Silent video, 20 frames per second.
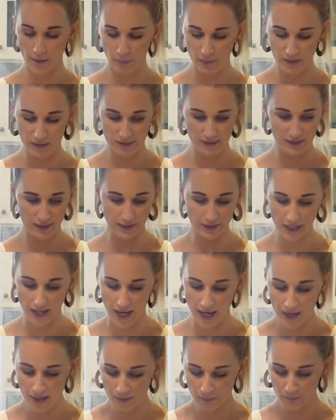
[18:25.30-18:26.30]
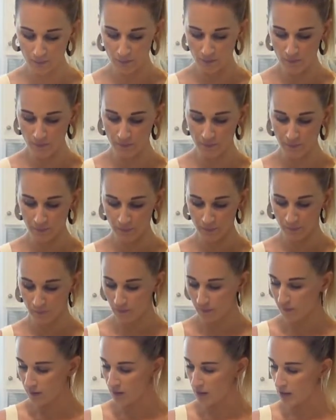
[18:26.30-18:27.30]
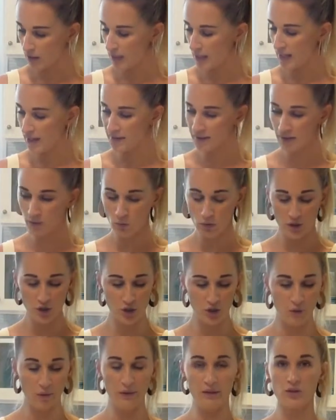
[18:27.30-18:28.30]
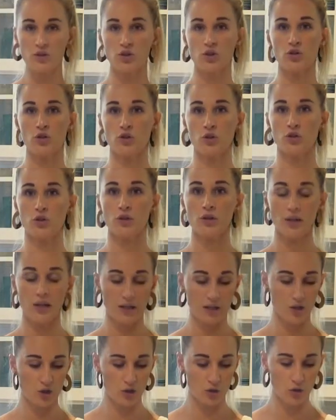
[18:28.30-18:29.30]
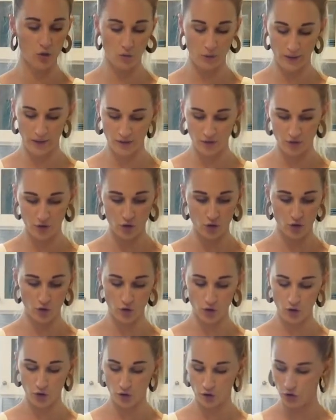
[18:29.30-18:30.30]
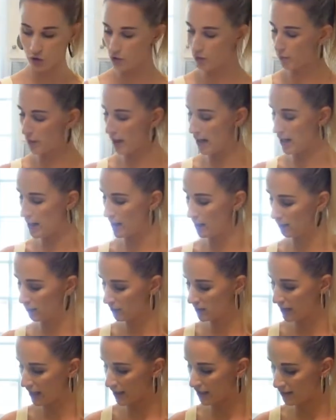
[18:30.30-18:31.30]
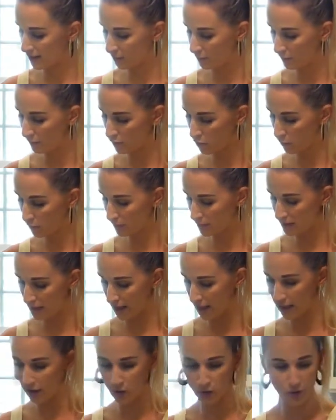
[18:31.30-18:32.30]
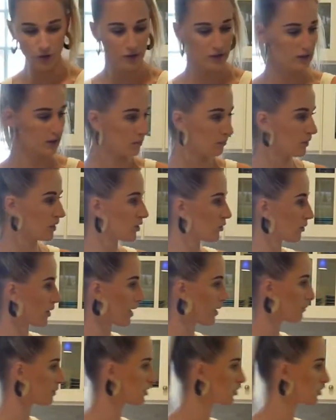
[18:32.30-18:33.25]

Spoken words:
piece like that. And then what you're going to do is you're going to take some of your potatoes. Let me grab